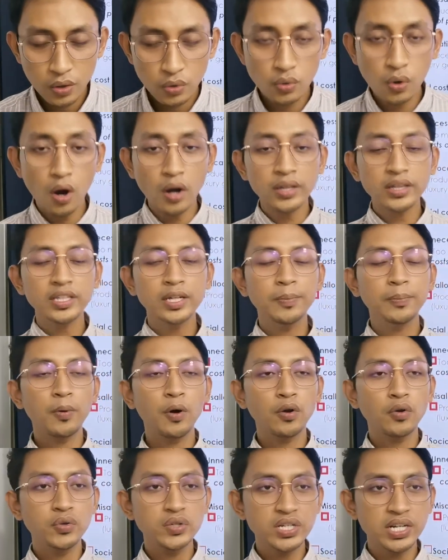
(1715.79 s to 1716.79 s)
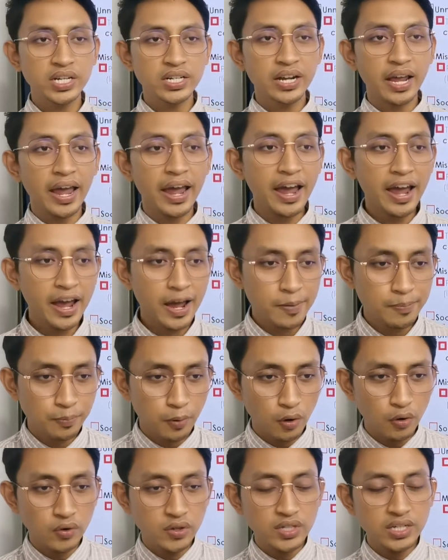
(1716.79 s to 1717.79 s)
Water pollution, air
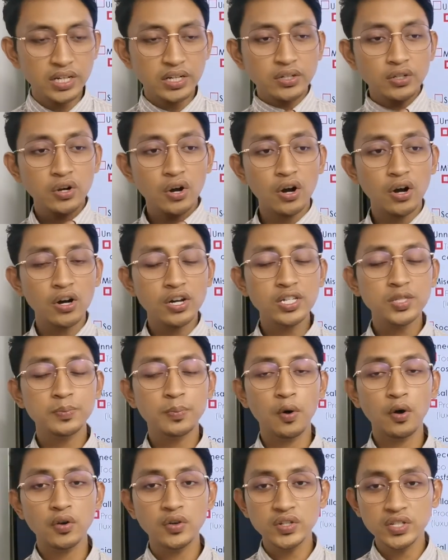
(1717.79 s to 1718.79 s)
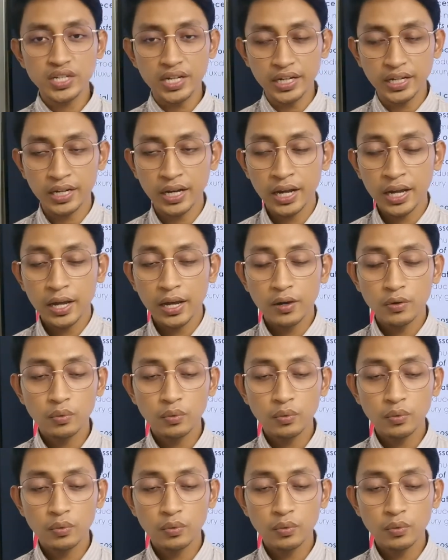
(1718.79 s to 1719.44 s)
pollution, noise pollution